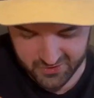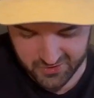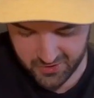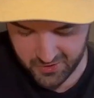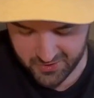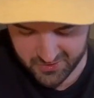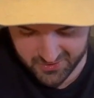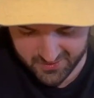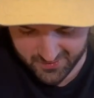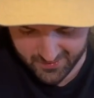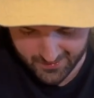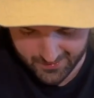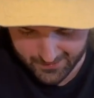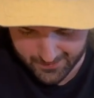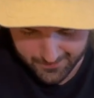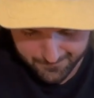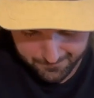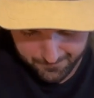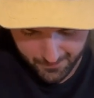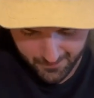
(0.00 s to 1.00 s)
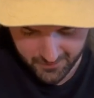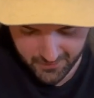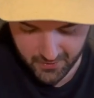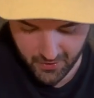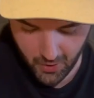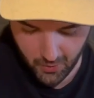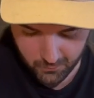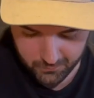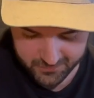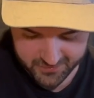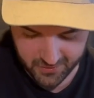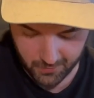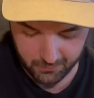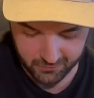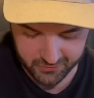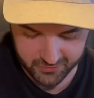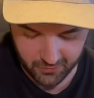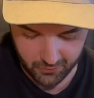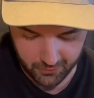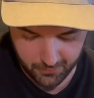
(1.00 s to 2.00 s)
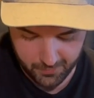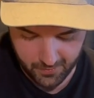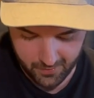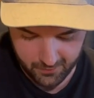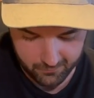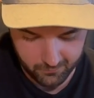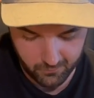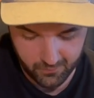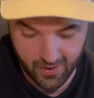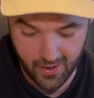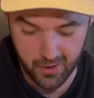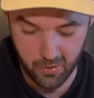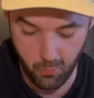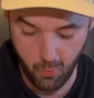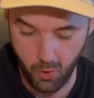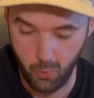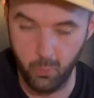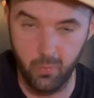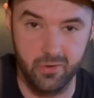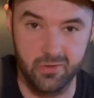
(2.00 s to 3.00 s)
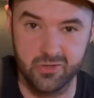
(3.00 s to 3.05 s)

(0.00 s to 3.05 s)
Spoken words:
just, you know, someone's gone a bit AWOL with a